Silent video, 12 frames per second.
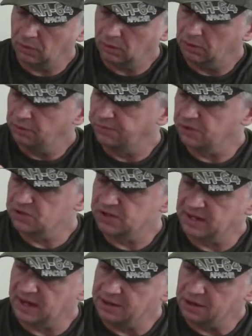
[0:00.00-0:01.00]
First thing
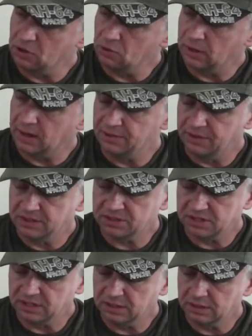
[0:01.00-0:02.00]
I note on this
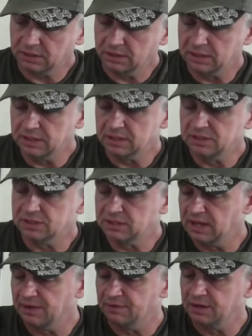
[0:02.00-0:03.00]
here is you
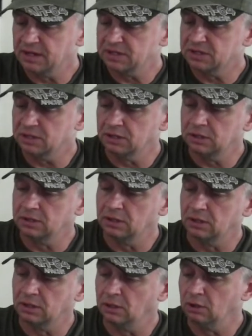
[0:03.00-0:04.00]
have a nice
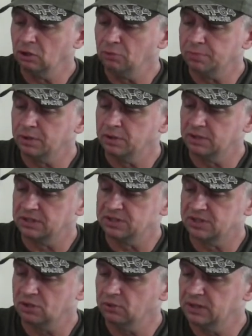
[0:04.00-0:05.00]
loop that's
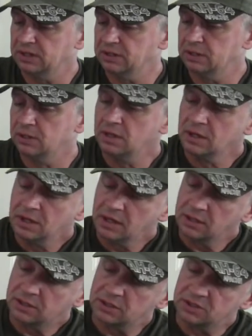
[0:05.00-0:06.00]
sewn in
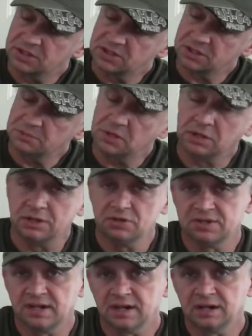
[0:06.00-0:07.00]
to the system. You can use
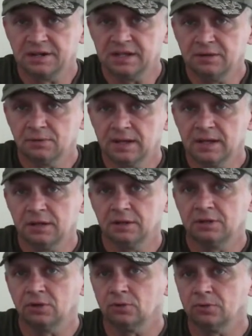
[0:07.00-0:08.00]
that on a D-ring
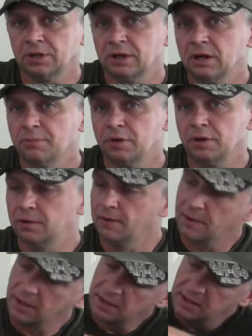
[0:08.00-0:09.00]
to hold it up.
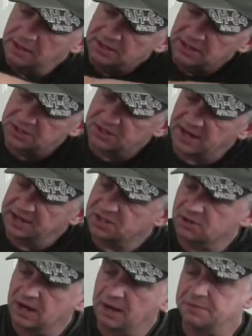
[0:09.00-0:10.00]
It's got side
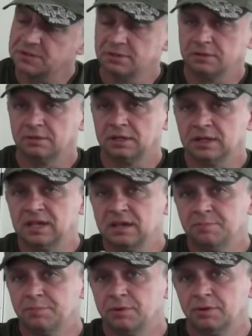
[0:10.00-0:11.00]
straps that
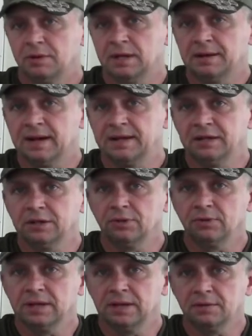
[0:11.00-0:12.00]
keep a
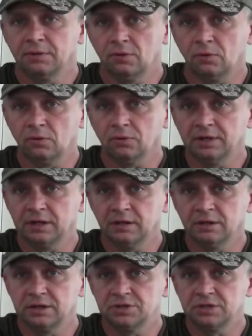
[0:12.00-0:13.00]
90-degree hold there,
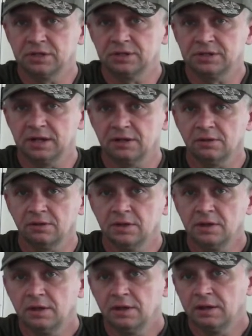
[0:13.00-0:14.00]
as you can tell,
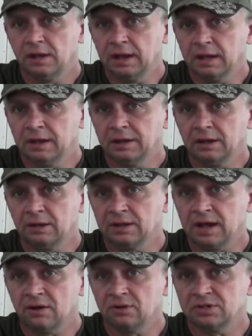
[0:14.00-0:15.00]
and
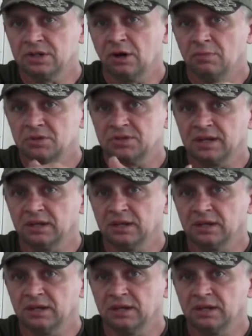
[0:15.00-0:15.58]
allows almost like a